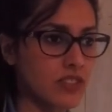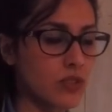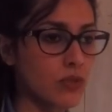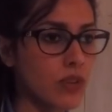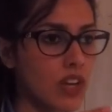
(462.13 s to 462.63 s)

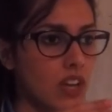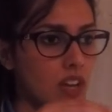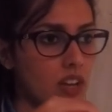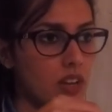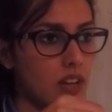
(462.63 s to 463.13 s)
So
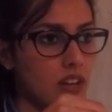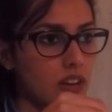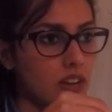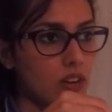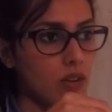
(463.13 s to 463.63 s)

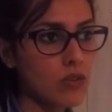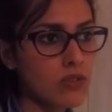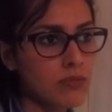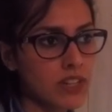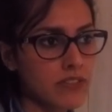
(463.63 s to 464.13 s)

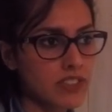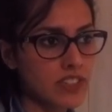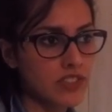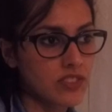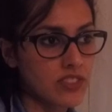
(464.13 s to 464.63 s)
oral
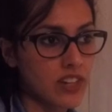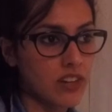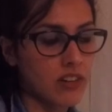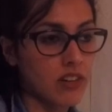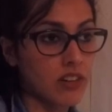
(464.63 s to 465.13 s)
manifestations
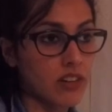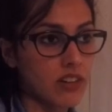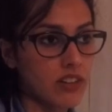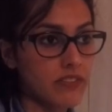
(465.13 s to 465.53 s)
that are